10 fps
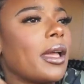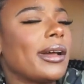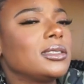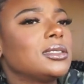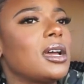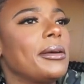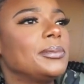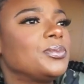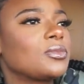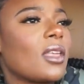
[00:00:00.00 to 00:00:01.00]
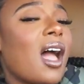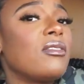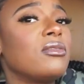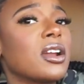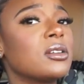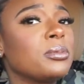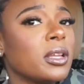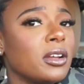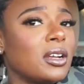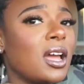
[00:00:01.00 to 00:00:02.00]
I don't know. I have a record
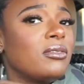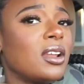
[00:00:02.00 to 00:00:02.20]
player and I've